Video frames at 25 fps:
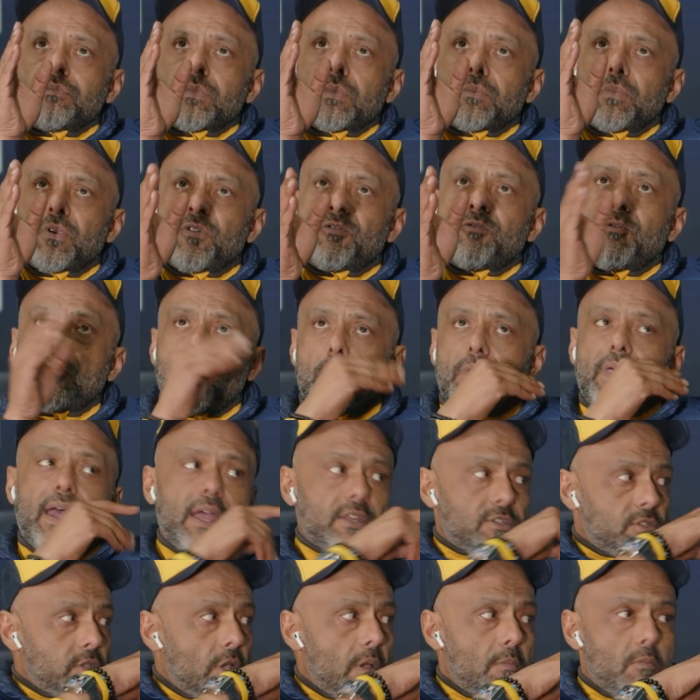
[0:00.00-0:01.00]
Before
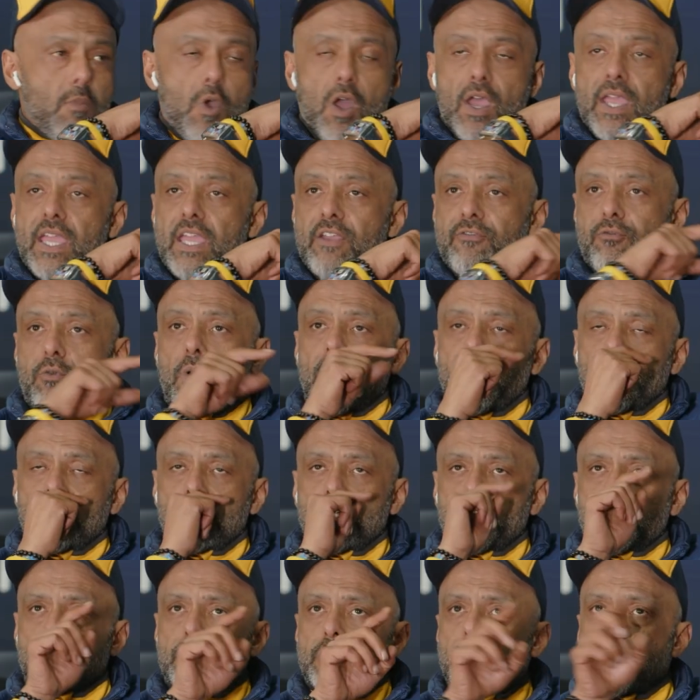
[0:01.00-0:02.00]
that's like my F1
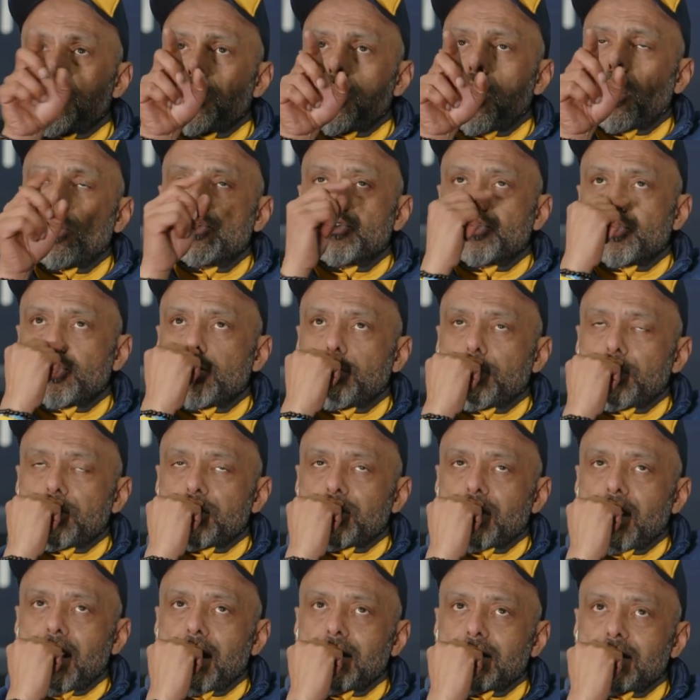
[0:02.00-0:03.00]
edition, they're
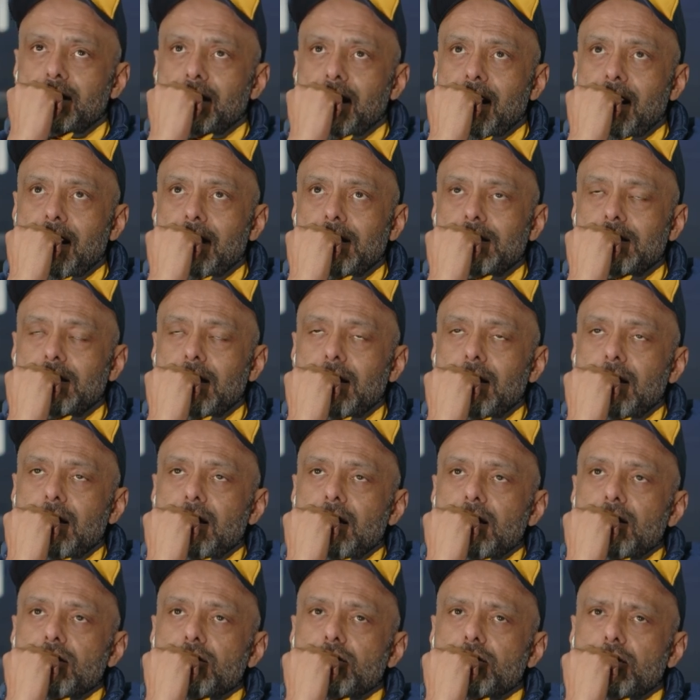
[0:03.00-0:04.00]
non-supercharged cars.
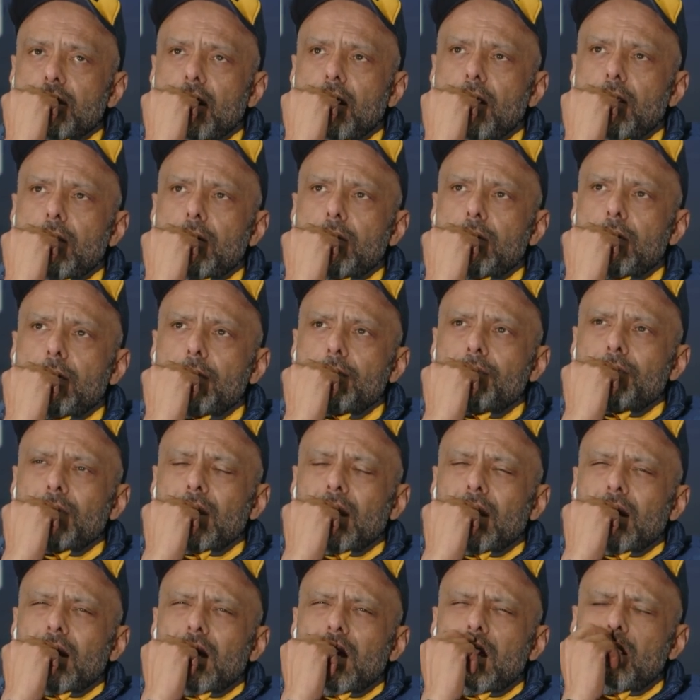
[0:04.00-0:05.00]
So
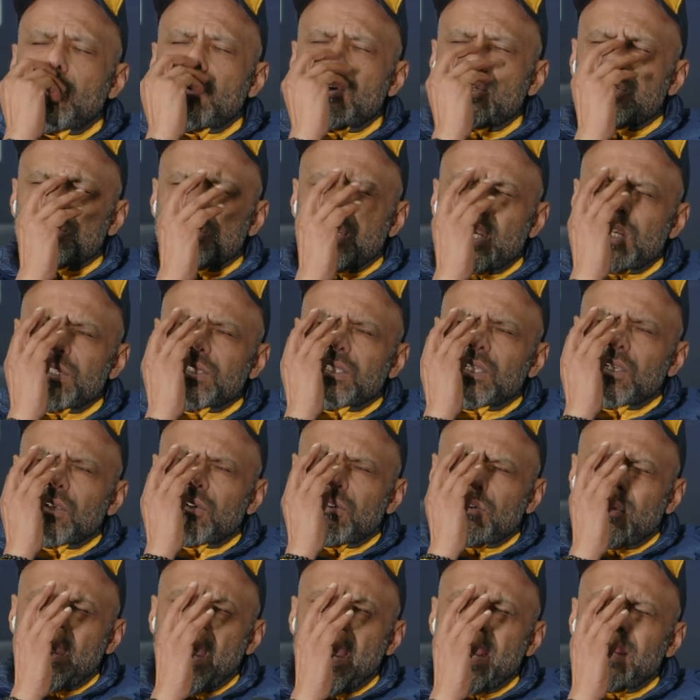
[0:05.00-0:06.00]
it was just a
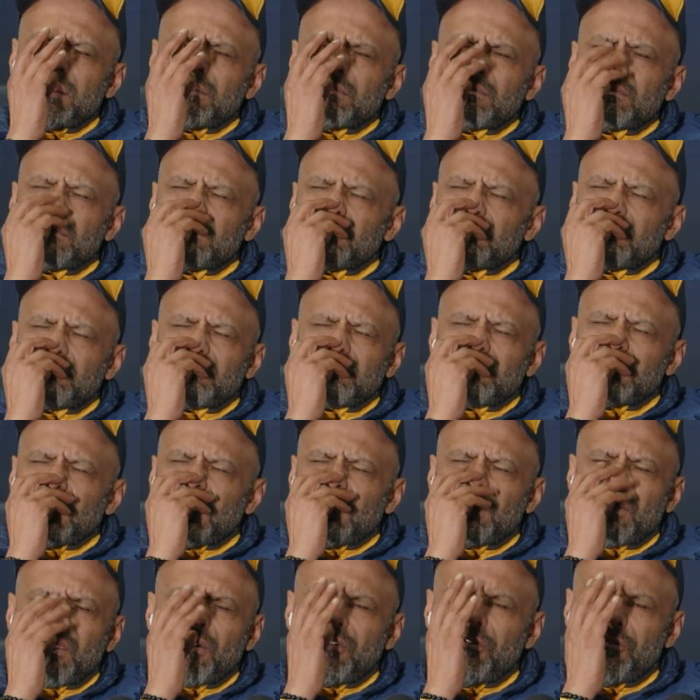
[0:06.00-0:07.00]
great,
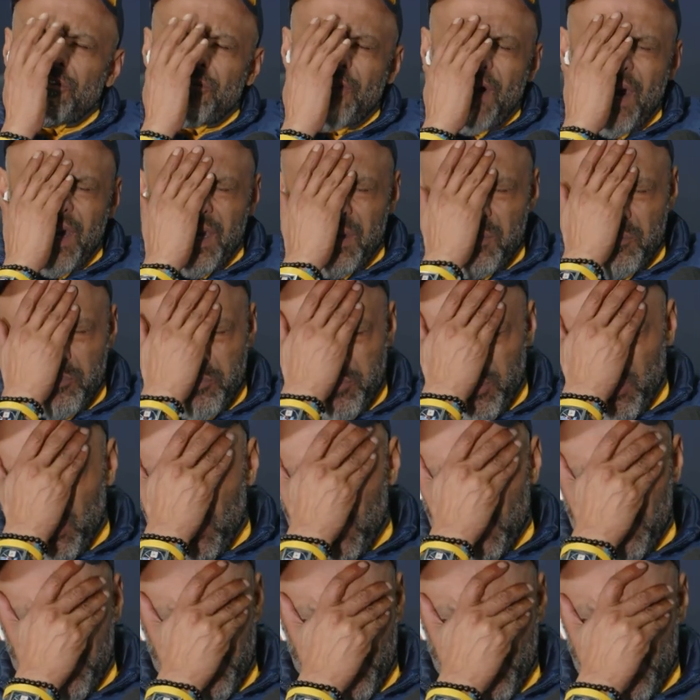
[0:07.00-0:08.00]
they're fucking
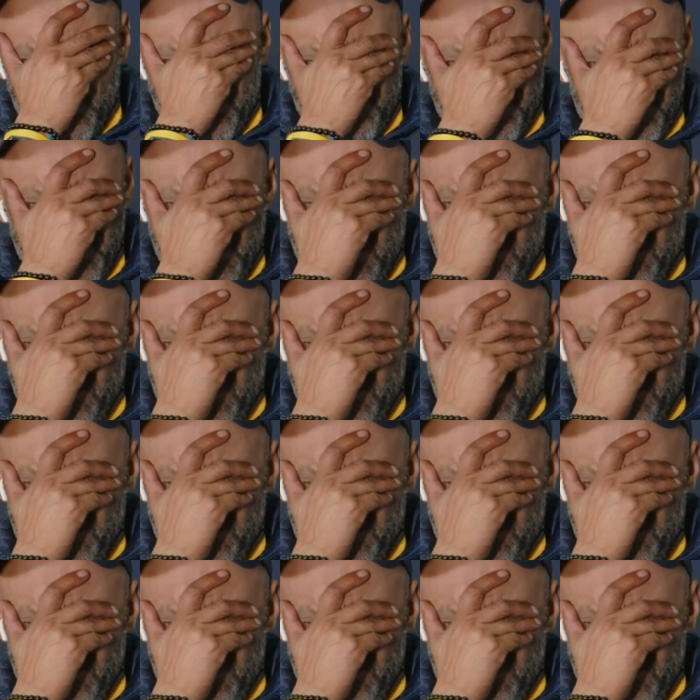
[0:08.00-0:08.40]
bulletproof,